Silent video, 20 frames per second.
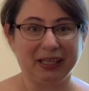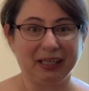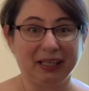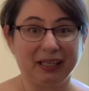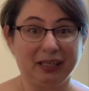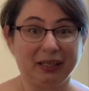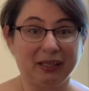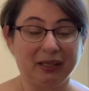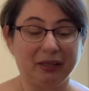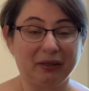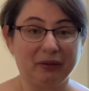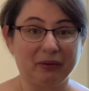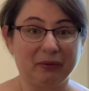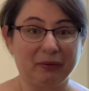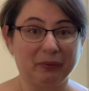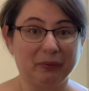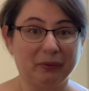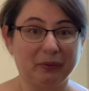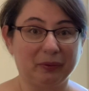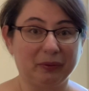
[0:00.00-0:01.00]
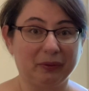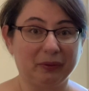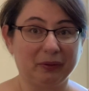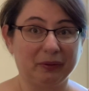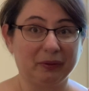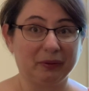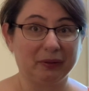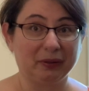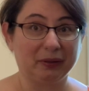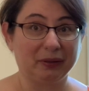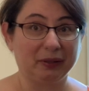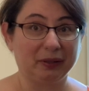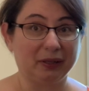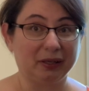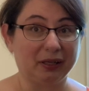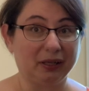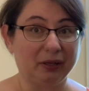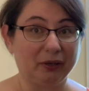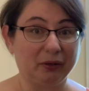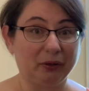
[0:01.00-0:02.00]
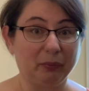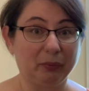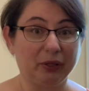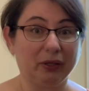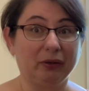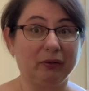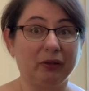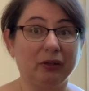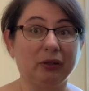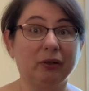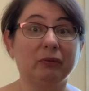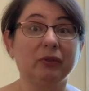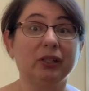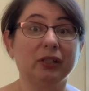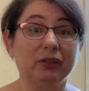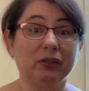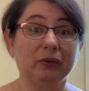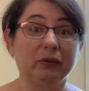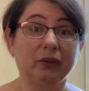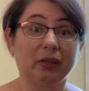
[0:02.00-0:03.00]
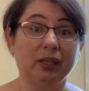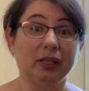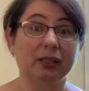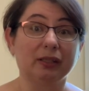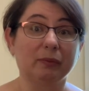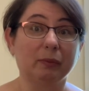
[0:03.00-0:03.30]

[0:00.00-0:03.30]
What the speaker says: And now I hope you notice two things.